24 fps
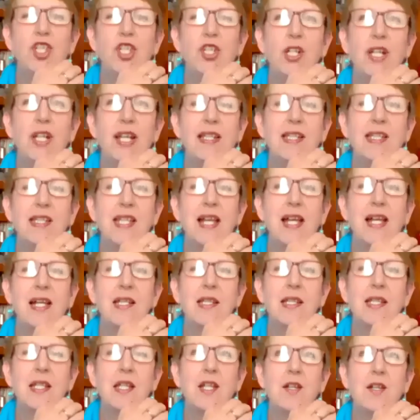would you class that
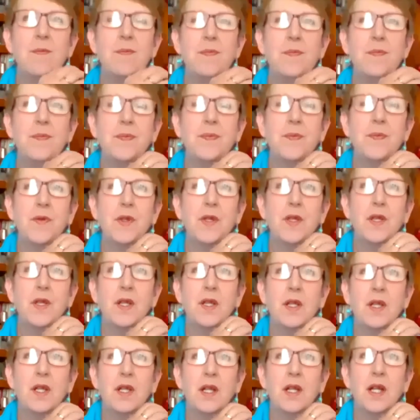as um
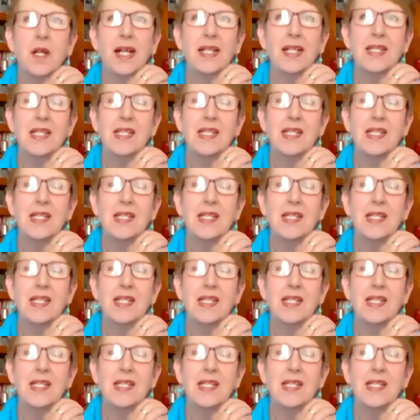as